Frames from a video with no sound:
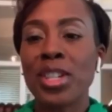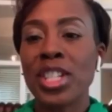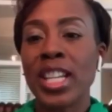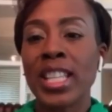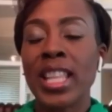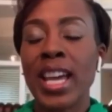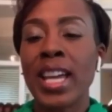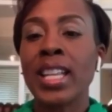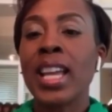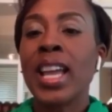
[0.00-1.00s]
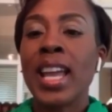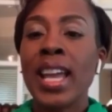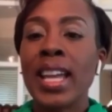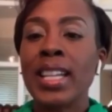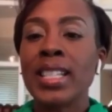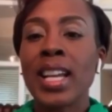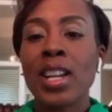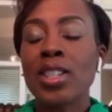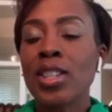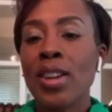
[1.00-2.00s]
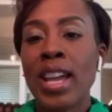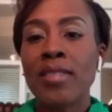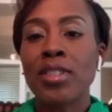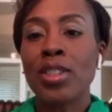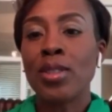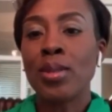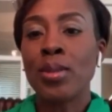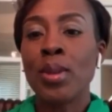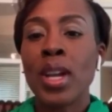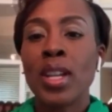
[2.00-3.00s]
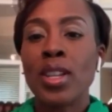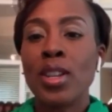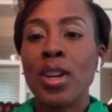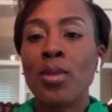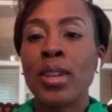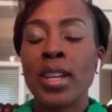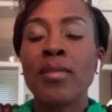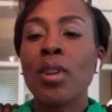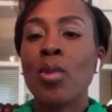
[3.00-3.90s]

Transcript: Dr. Suzette McKinney, CEO and executive director of the Illinois Medical